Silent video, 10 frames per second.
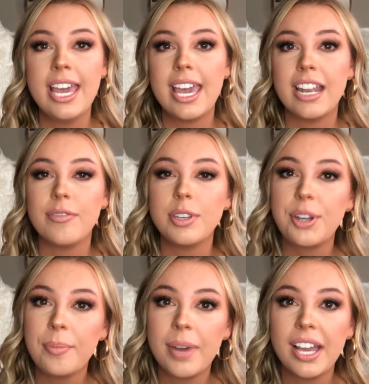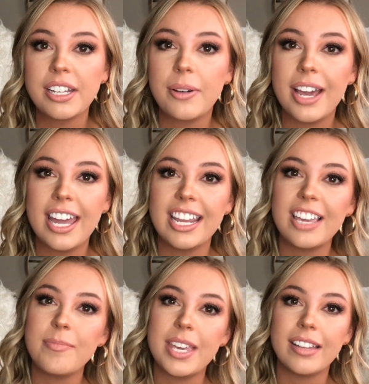and if you don't mind, go ahead and
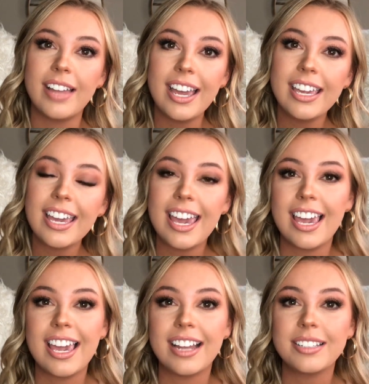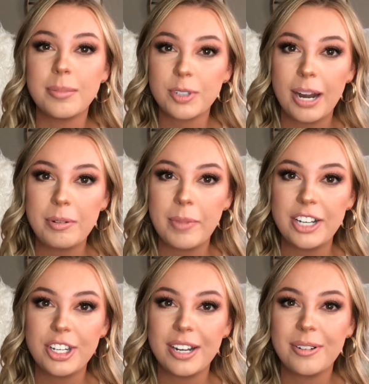give me a like and subscribe to my
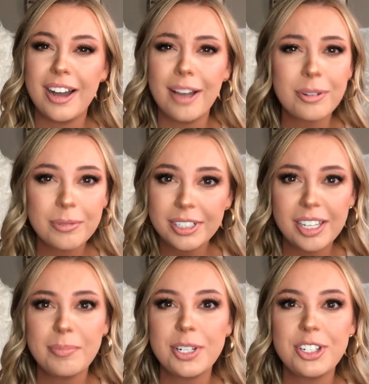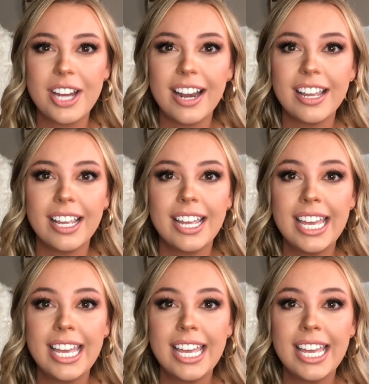channel. I would really appreciate it.